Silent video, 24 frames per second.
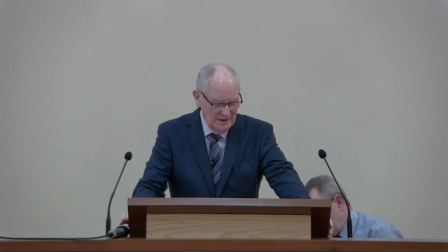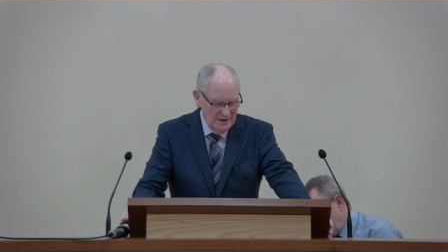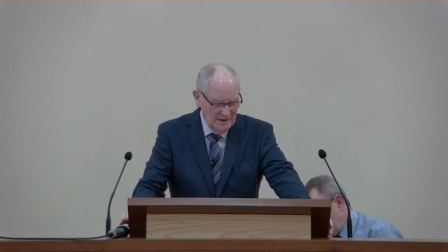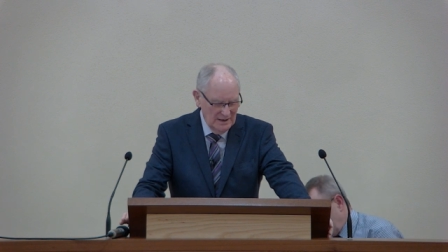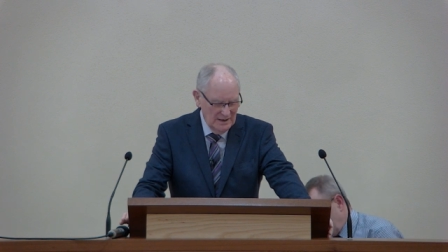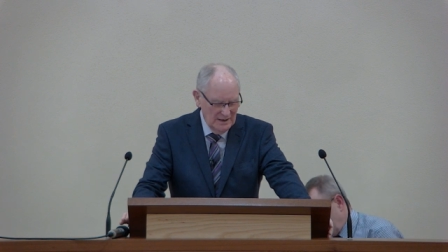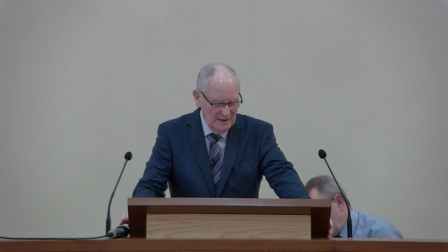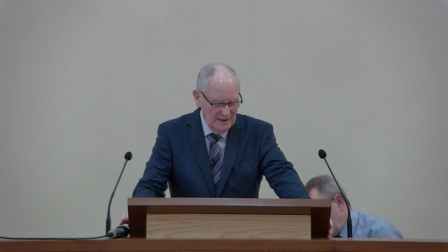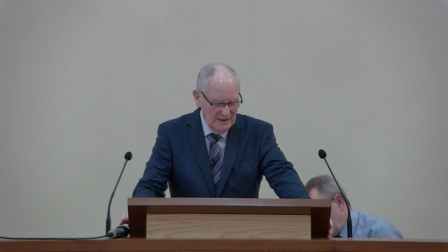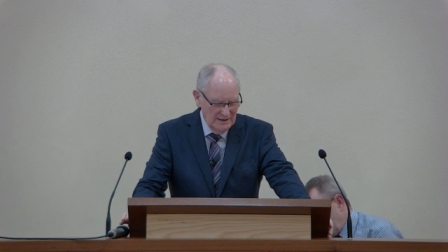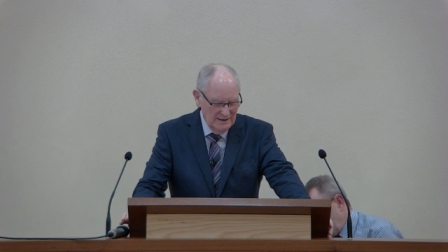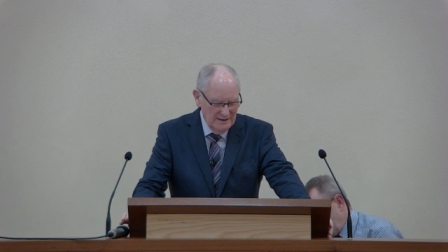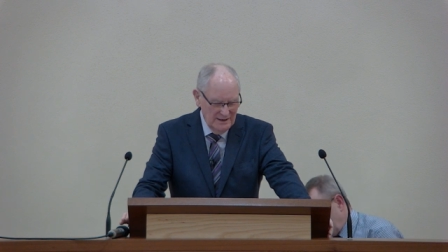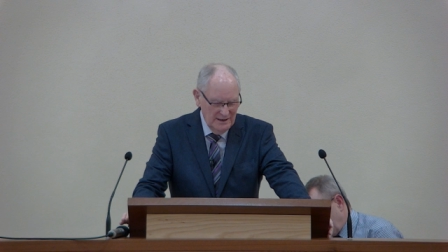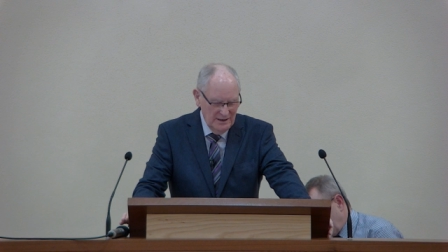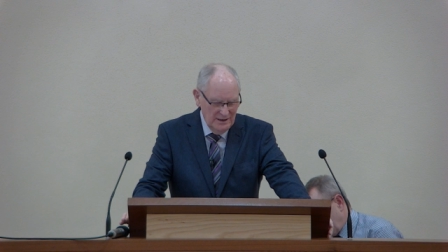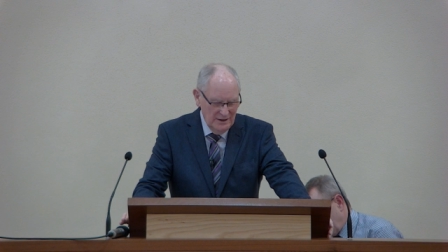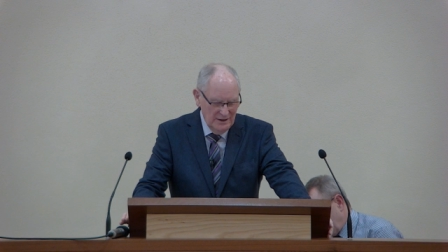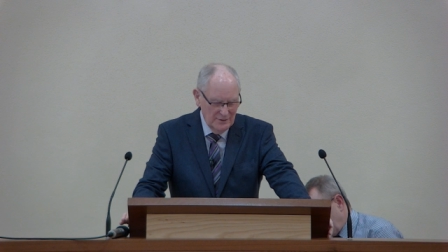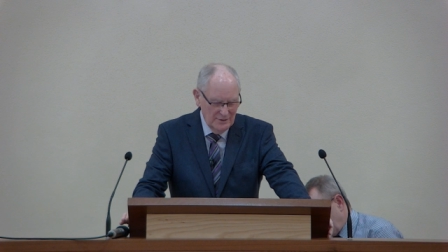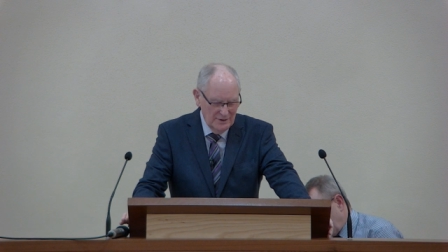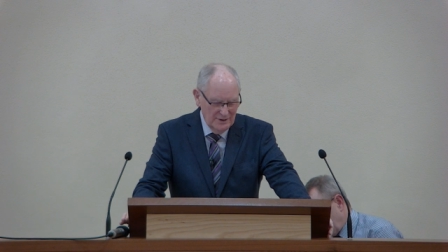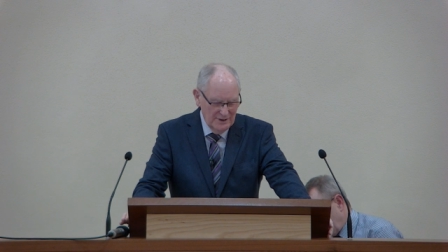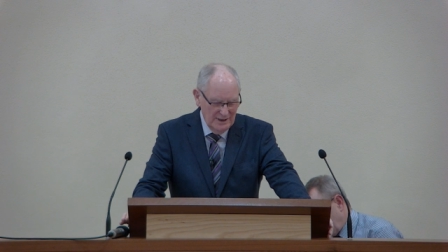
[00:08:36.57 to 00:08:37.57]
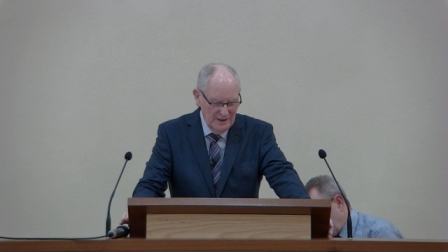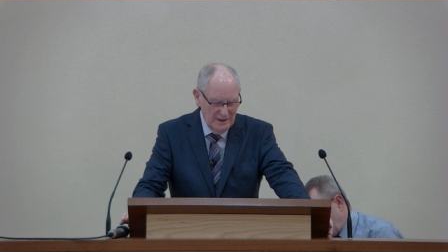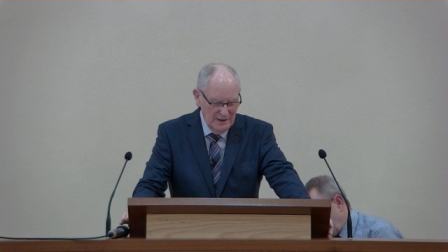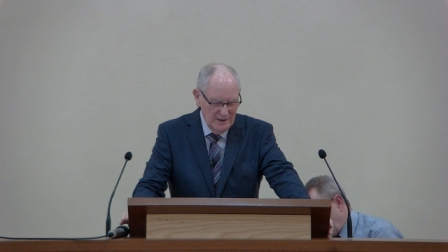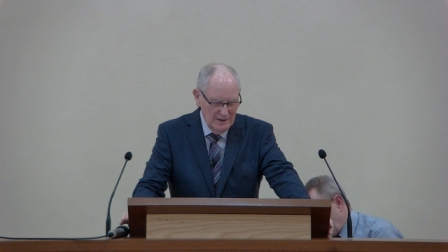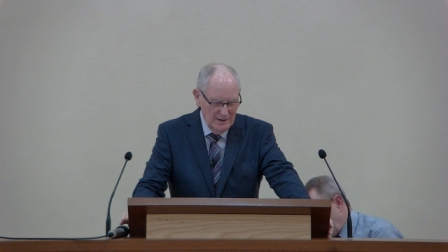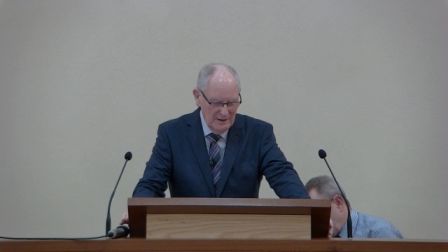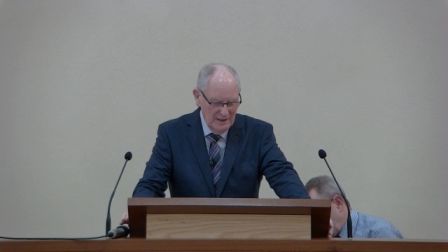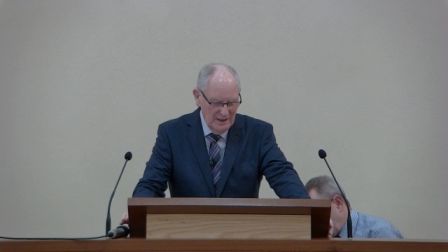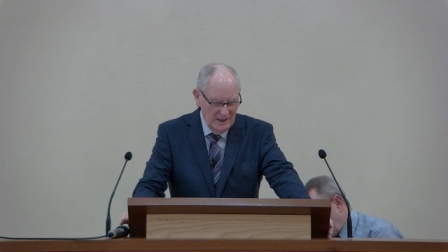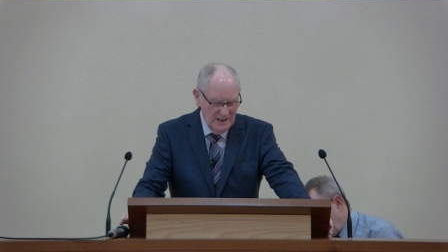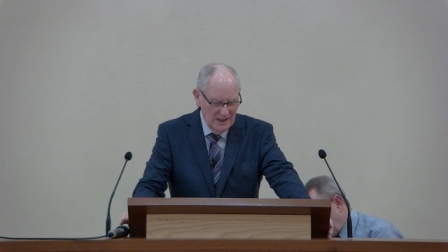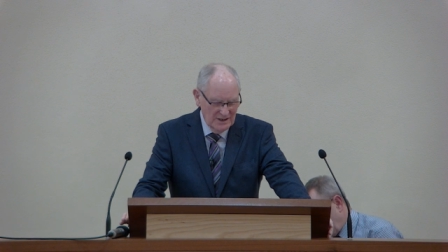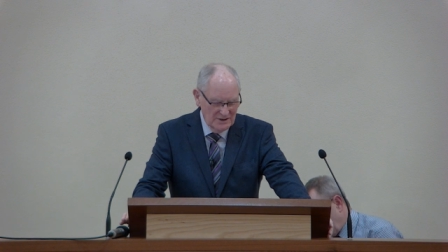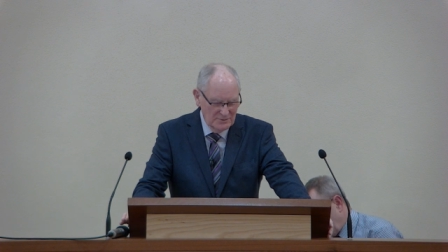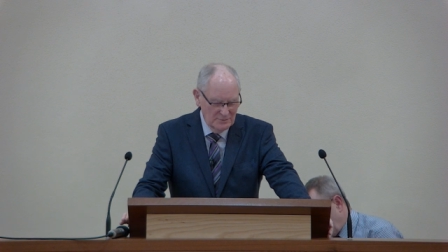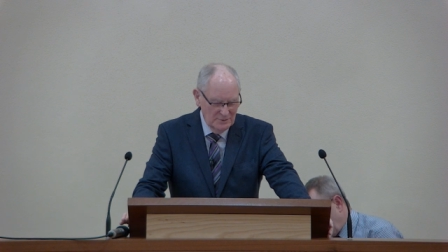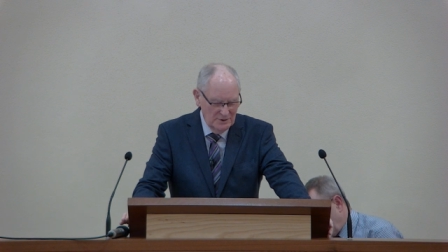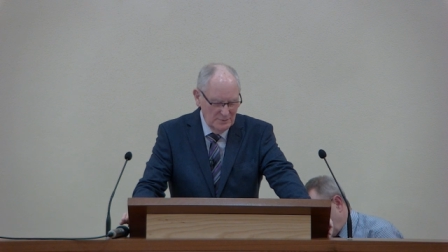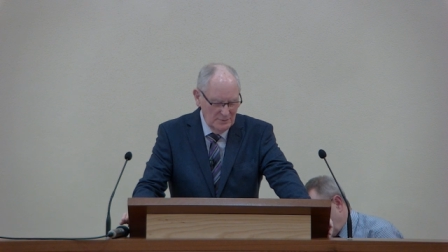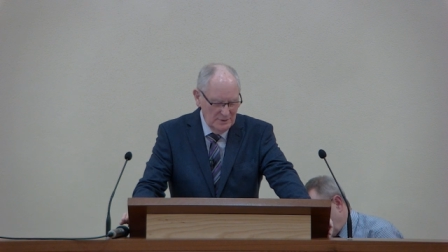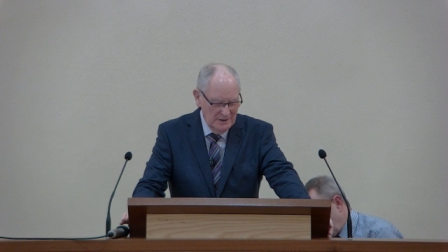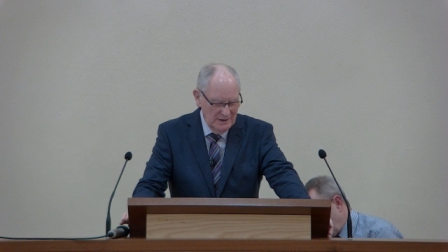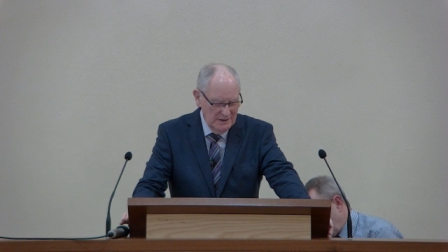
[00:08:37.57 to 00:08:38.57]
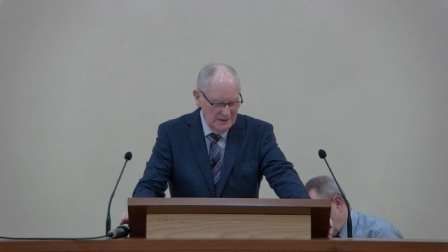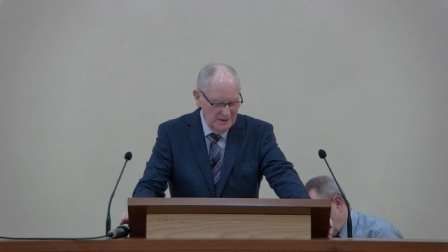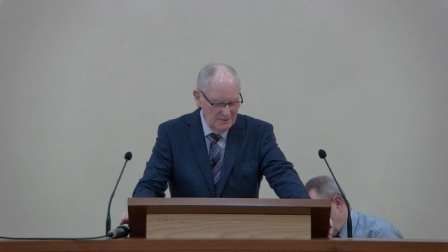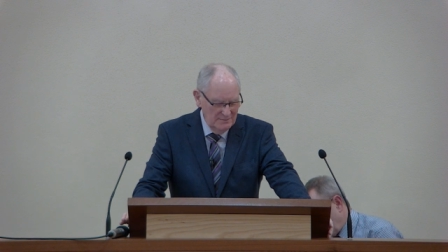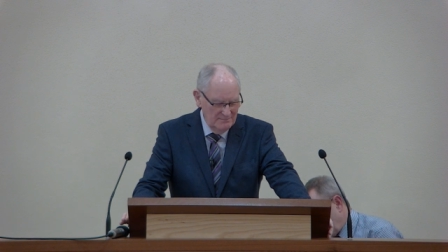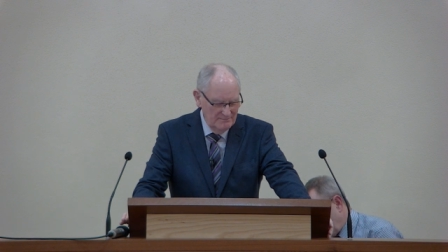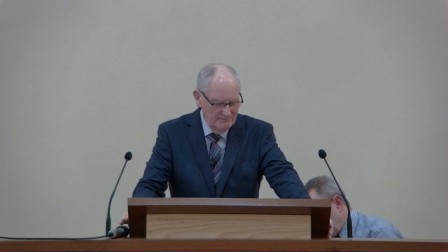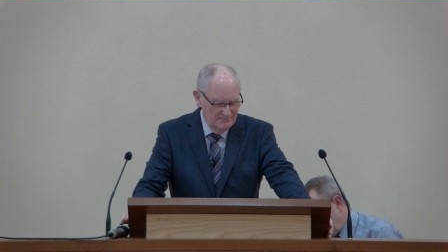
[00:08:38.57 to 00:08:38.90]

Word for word: uh, here and there as we read.